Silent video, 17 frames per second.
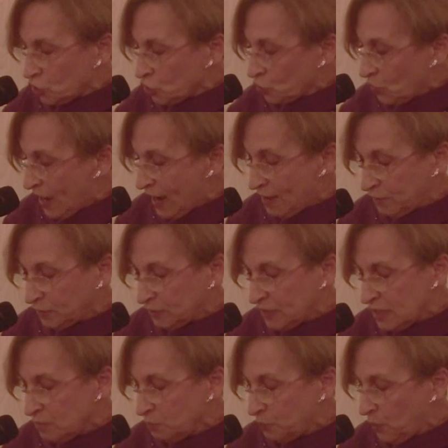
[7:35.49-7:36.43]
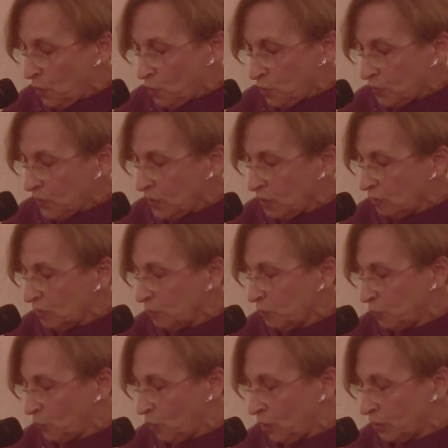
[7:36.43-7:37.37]
traveling both here and
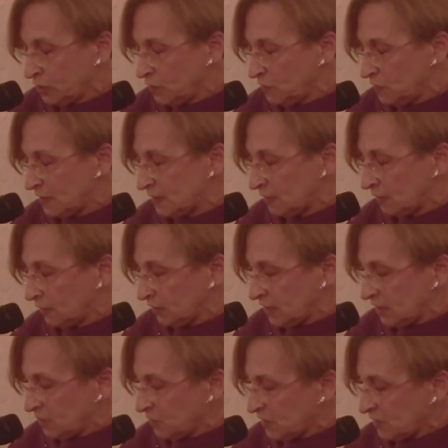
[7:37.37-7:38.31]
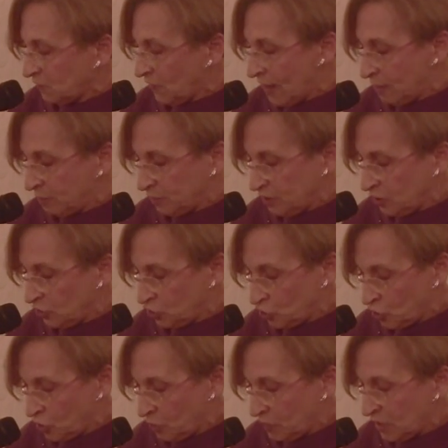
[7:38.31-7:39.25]
abroad to visit Elizabeth's family in
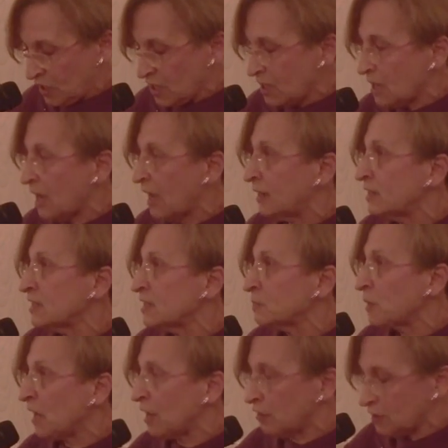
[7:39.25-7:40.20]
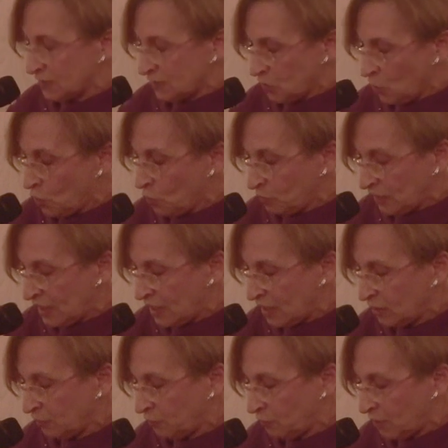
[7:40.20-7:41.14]
Germany and his parents'
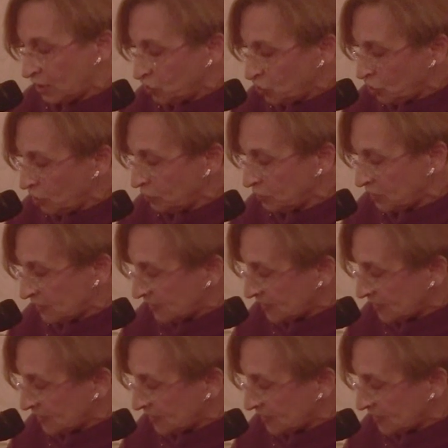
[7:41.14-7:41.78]
homeland of Reggio di